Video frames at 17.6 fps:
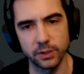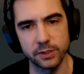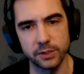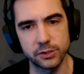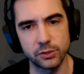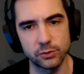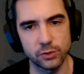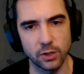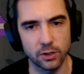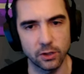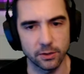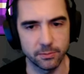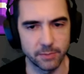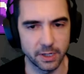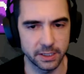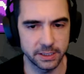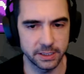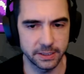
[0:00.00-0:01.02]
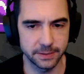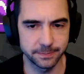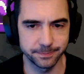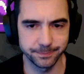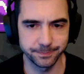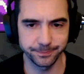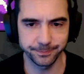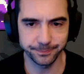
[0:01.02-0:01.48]
Let's use all our money.
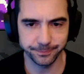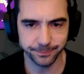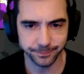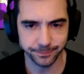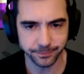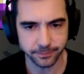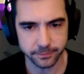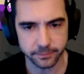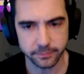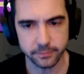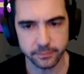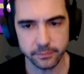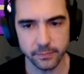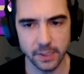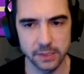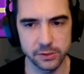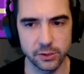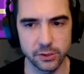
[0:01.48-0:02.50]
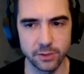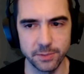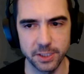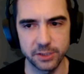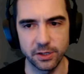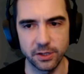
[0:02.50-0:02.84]
It's gonna be a